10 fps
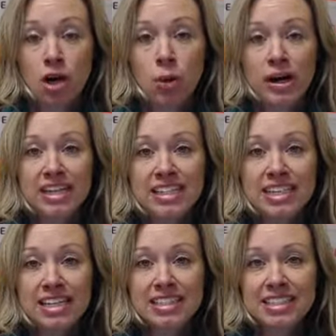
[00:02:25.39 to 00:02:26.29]
What he
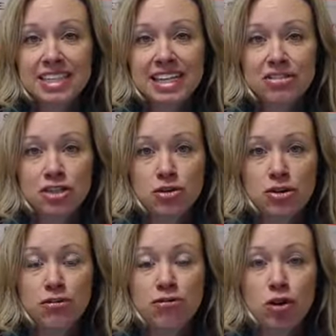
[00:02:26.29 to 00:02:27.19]
does is he gives you
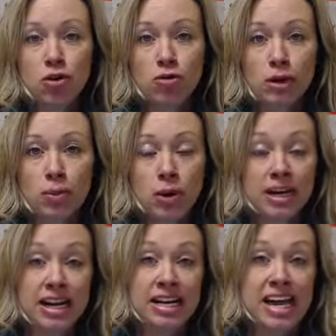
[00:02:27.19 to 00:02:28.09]
a full
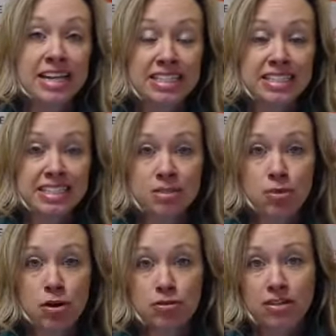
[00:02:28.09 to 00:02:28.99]
report, and any DISC
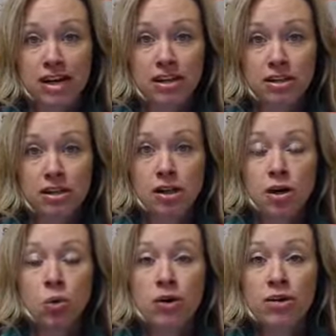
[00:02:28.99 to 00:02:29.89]
profile
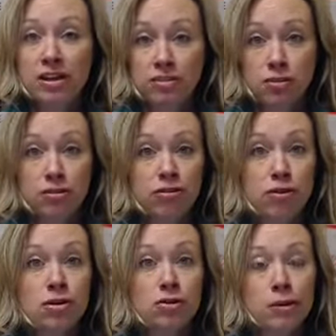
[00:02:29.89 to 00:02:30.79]
will give you a
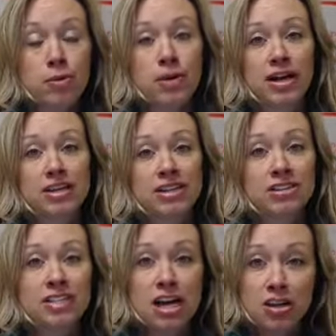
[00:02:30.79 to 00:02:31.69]
full report, and
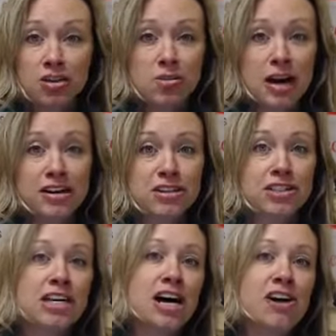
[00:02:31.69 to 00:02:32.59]
it'll tell you about
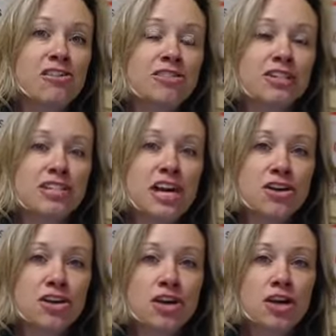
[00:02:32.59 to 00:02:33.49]
yourself. It'll tell
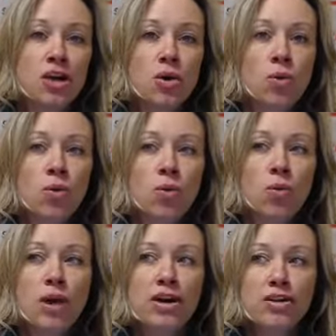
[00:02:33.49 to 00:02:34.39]
you
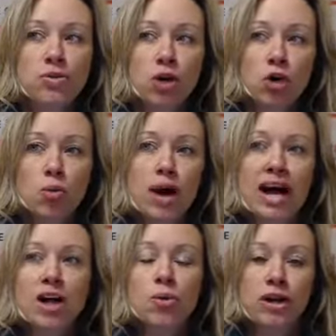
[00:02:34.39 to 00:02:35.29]
where you work
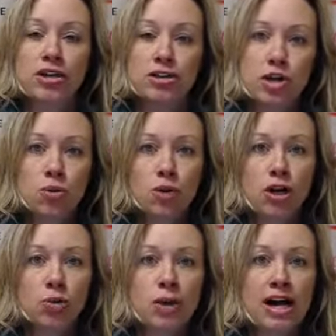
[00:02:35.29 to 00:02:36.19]
well, where you don't
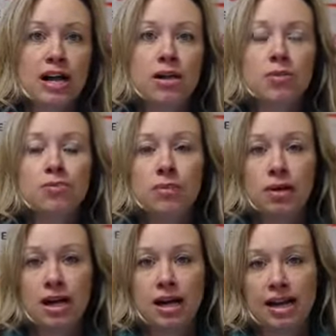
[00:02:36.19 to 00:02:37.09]
work well,
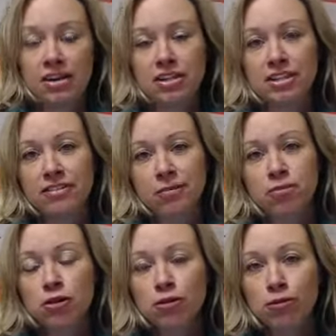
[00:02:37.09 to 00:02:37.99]
areas of
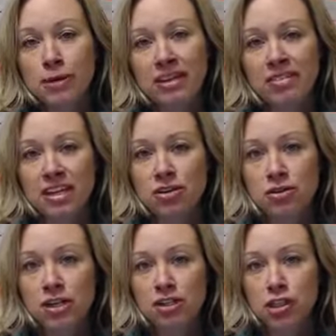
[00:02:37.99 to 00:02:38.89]
improvement that you
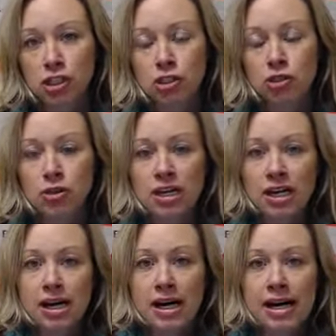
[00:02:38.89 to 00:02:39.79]
can do,
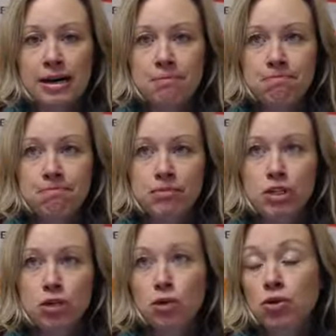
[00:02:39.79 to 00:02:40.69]

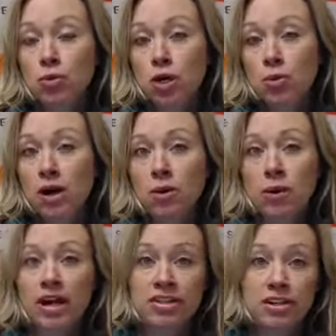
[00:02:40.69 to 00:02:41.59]
who you work well
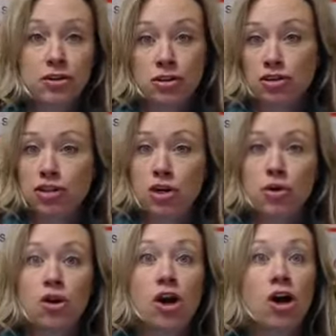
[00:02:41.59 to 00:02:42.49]
with and who you
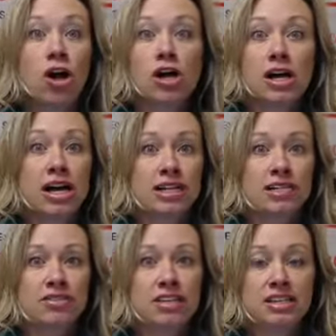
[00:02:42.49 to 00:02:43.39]
don't, all
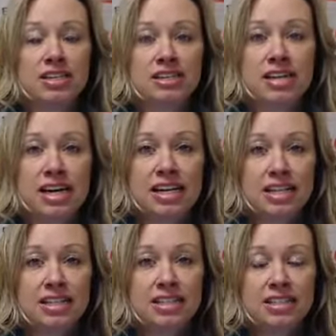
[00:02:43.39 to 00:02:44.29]
kinds of things like that.
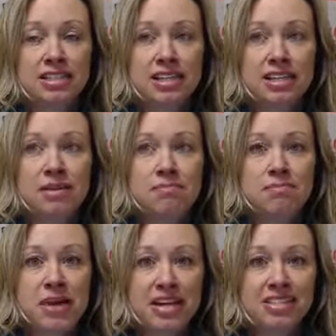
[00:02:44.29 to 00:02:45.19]
It is an
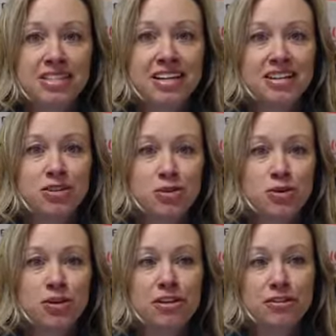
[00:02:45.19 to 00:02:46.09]
amazing
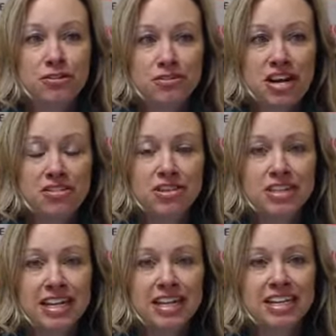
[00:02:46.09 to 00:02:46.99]
tool. If you've never
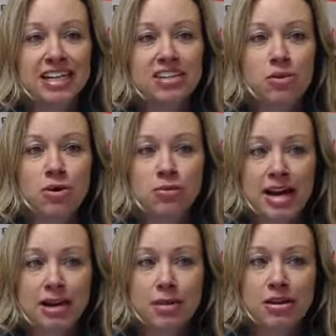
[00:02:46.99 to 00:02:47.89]
taken it or
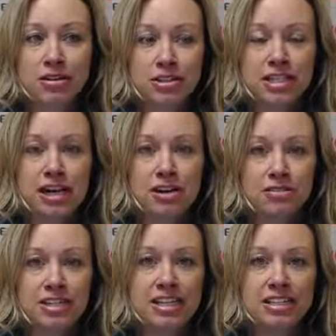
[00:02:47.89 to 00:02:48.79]
read about
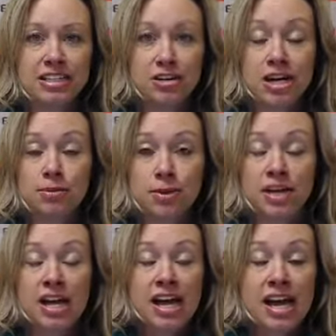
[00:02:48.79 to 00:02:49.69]
yourself, it is incredible.
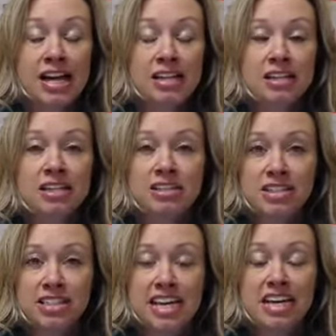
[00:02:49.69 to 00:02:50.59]
And
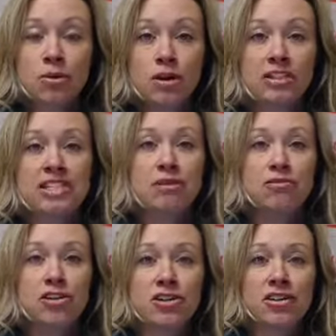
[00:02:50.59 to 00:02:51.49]
to take it one
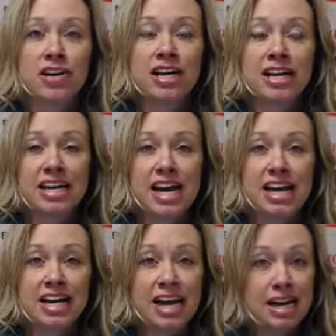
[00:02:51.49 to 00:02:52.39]
step further, and
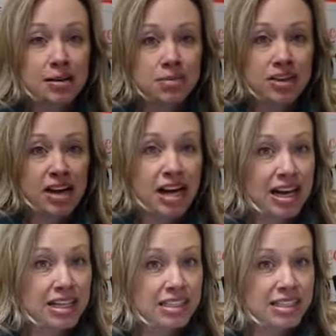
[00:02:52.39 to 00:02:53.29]
again, I am the
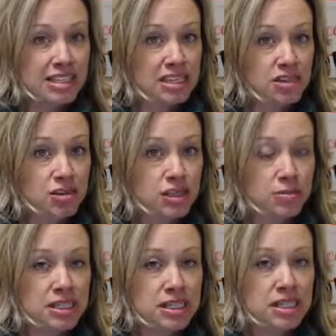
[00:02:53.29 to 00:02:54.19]
highest D you can
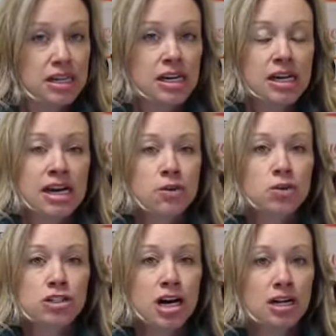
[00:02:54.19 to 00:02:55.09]
be, and
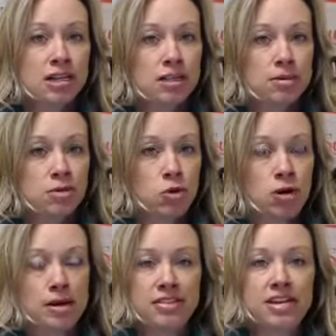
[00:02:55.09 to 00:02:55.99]
we'll talk a little bit more
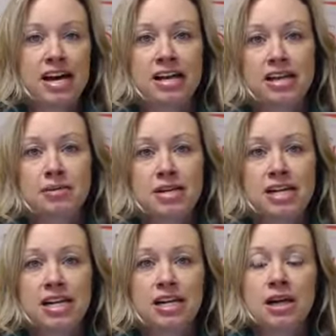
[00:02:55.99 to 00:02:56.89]
about that in a
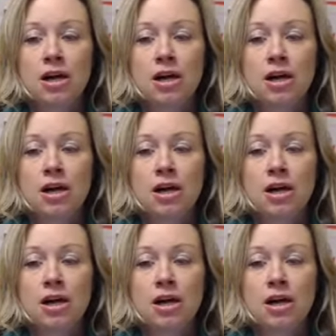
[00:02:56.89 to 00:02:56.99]
minute.